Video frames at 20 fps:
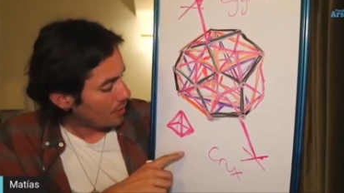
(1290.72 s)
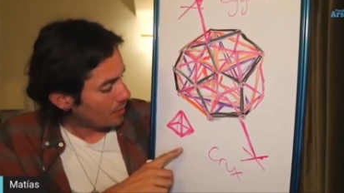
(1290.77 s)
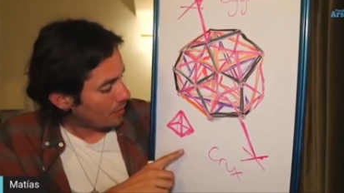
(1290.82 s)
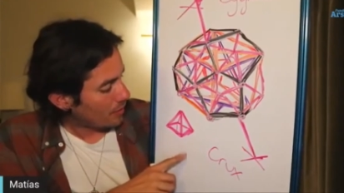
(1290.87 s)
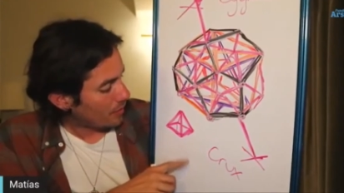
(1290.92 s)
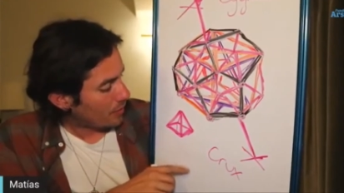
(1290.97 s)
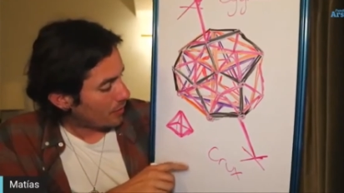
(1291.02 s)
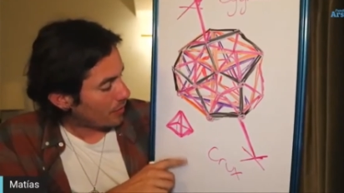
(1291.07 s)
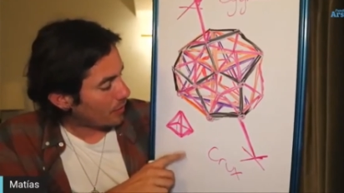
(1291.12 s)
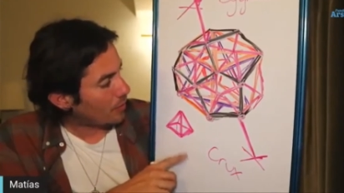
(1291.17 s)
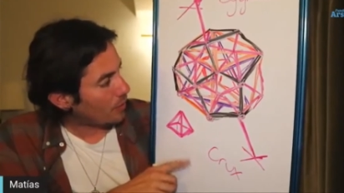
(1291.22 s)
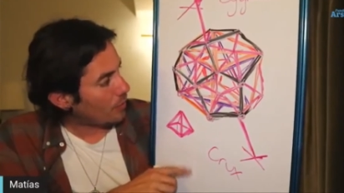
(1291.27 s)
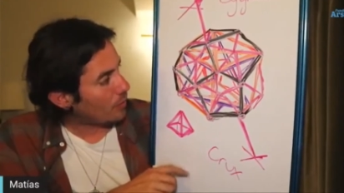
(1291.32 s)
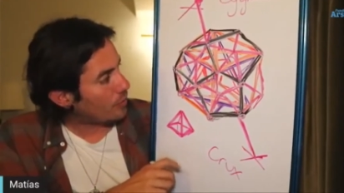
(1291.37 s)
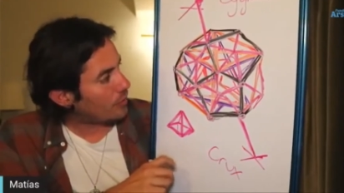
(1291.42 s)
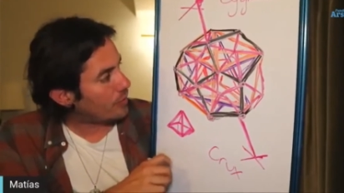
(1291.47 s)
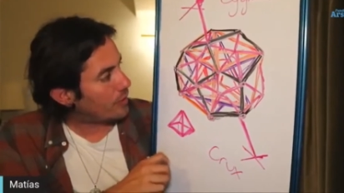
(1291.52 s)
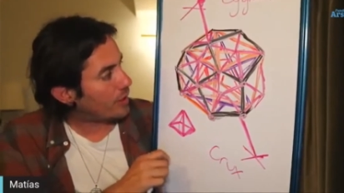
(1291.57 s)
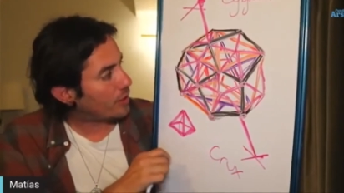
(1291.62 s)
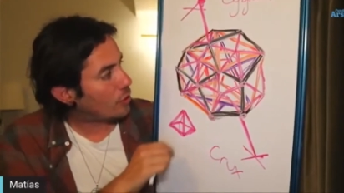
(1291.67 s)
so
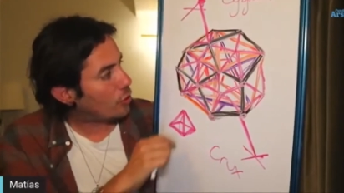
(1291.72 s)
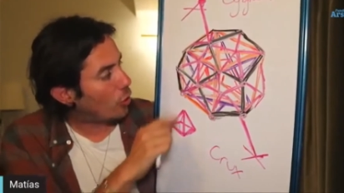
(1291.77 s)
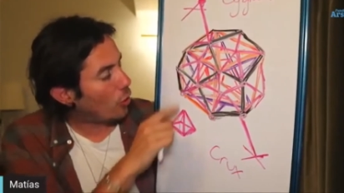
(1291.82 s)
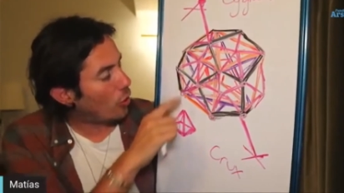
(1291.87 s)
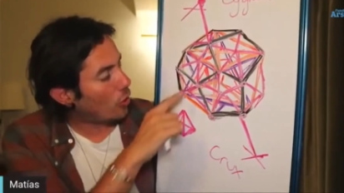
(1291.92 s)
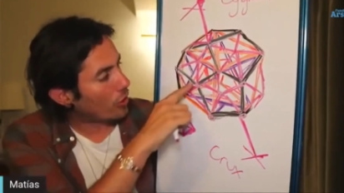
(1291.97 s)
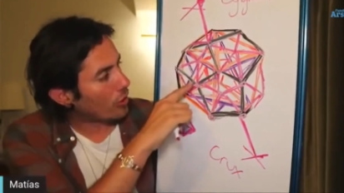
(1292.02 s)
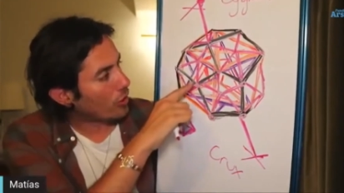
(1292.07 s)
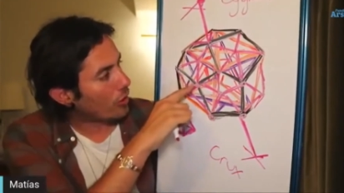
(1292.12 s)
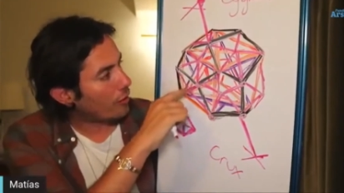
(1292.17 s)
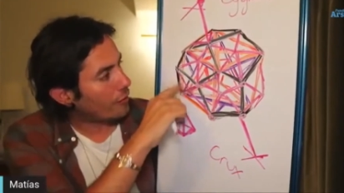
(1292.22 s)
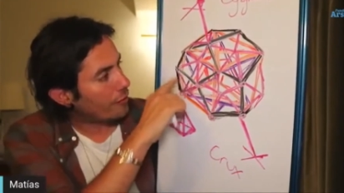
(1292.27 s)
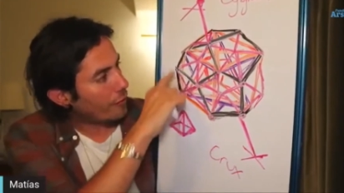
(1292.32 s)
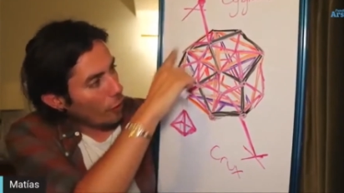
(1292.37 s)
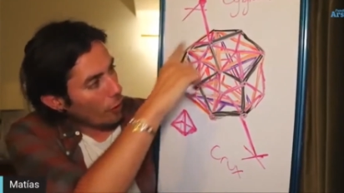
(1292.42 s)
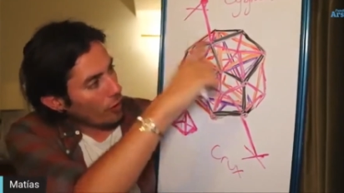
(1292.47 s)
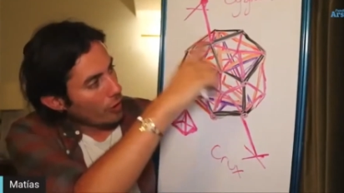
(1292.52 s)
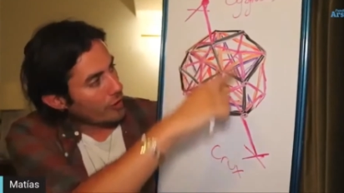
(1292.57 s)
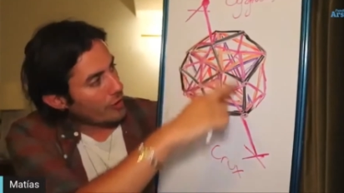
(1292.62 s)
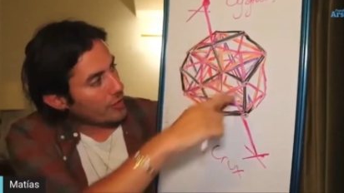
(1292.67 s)
the core of
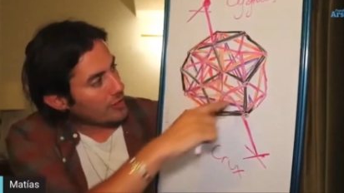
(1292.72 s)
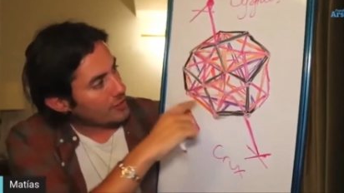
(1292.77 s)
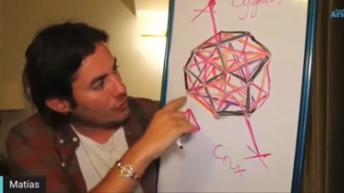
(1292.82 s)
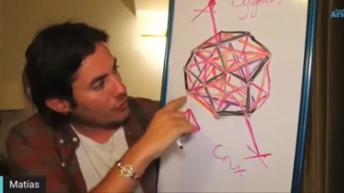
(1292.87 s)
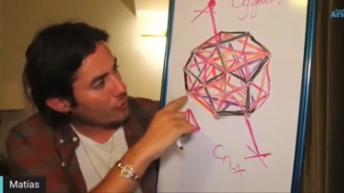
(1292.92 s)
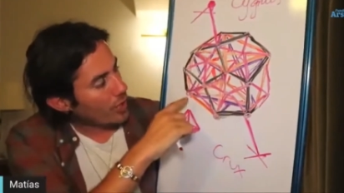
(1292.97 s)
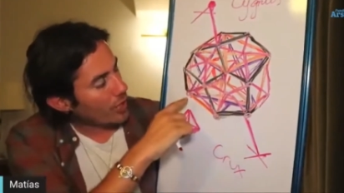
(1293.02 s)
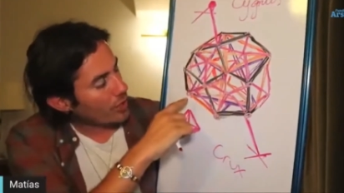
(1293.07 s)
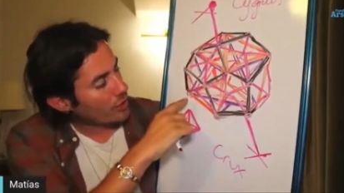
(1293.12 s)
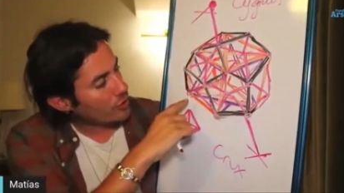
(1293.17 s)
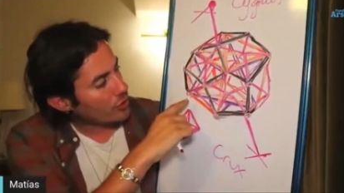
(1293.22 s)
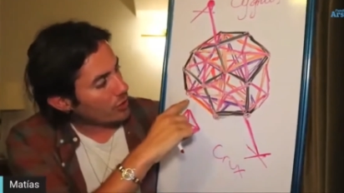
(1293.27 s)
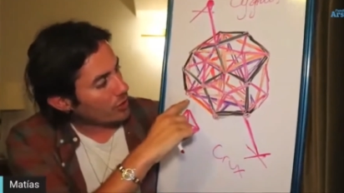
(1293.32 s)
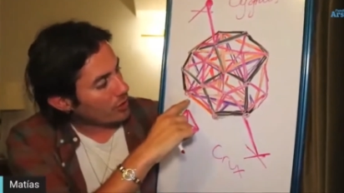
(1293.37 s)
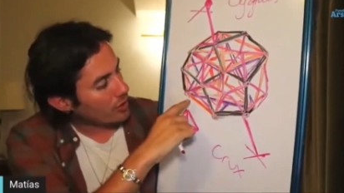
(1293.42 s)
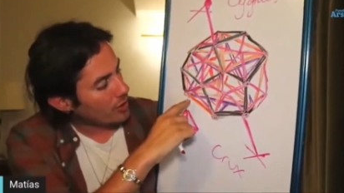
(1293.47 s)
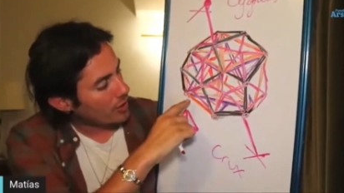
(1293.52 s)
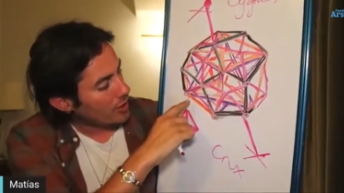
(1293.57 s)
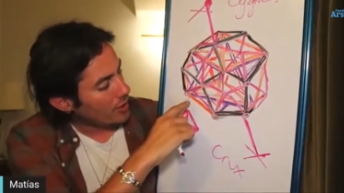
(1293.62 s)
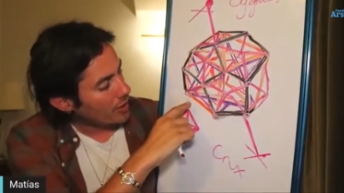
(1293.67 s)
all this
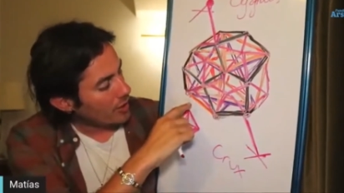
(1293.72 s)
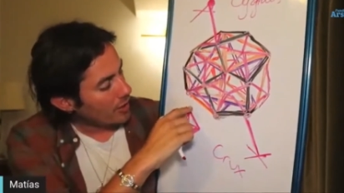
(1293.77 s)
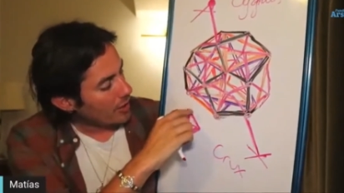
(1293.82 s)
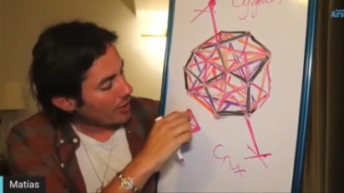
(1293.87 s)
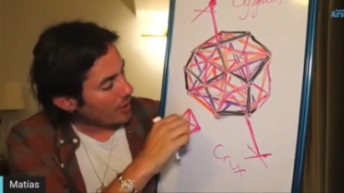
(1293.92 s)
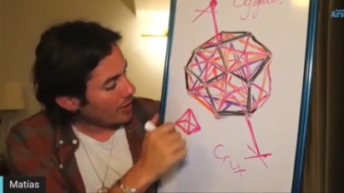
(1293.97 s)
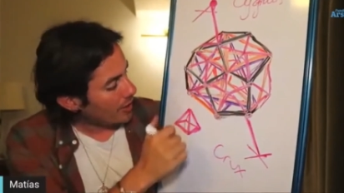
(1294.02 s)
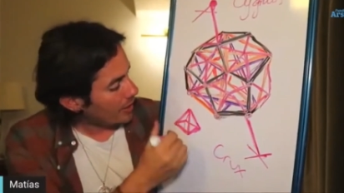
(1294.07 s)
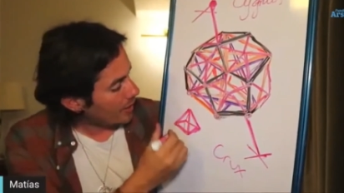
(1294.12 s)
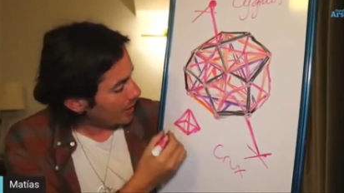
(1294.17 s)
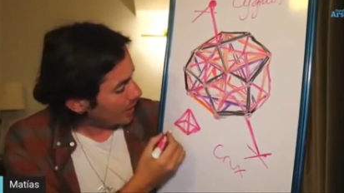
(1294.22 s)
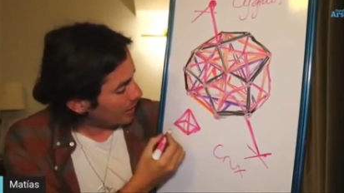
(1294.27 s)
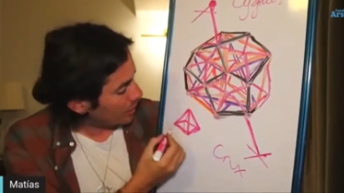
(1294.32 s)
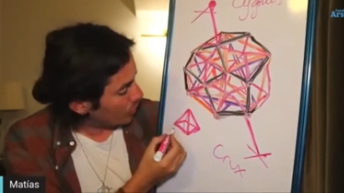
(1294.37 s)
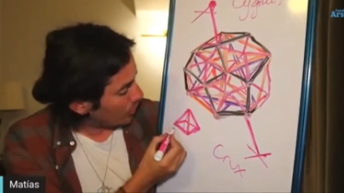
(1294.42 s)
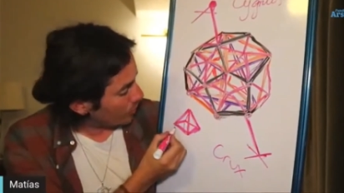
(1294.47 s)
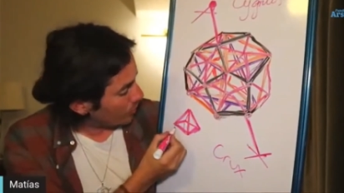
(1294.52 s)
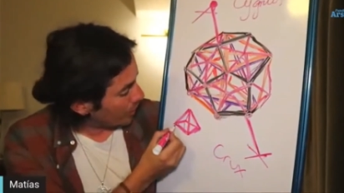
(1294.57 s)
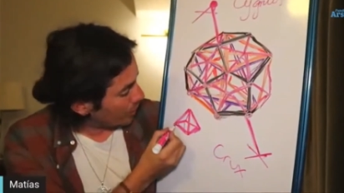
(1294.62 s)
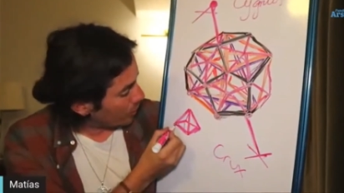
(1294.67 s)
structure is what we